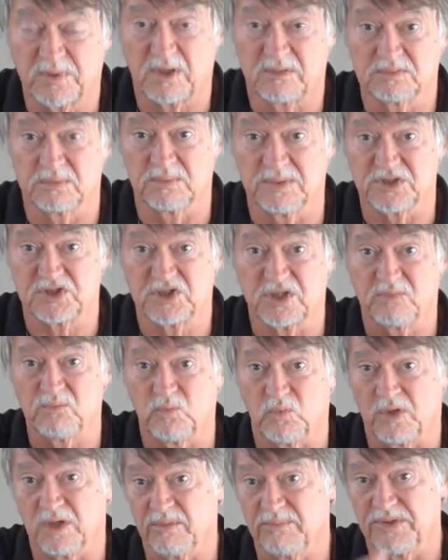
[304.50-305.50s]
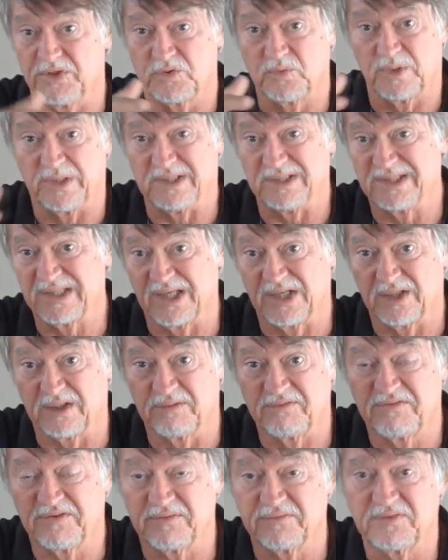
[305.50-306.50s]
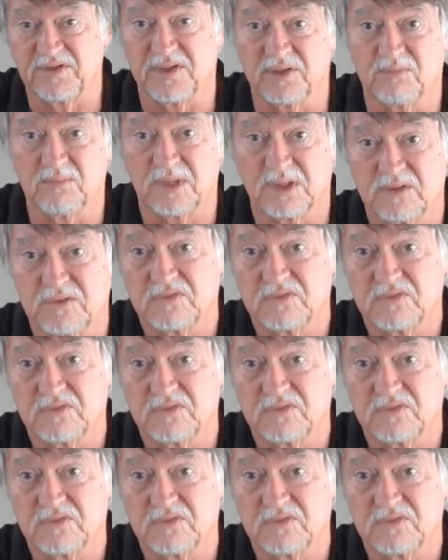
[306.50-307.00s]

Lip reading: but it's probably somewhere between 10 and 15.